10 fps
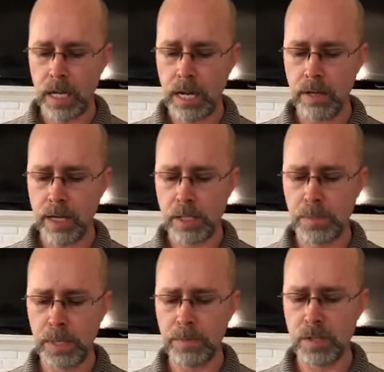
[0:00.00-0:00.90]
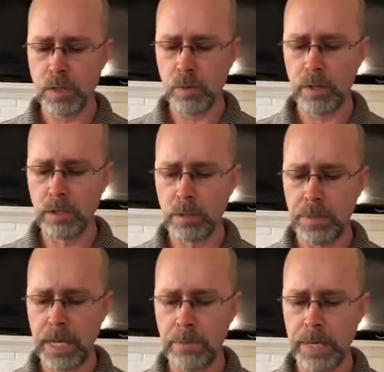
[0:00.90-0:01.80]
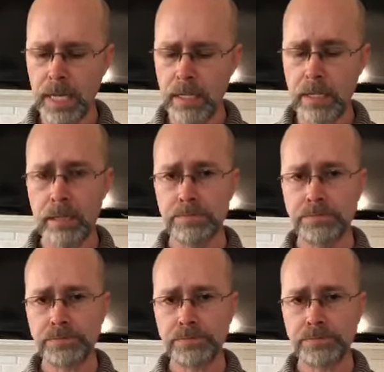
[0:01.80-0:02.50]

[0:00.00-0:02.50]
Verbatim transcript: I'll, I'll speed up the story a little bit because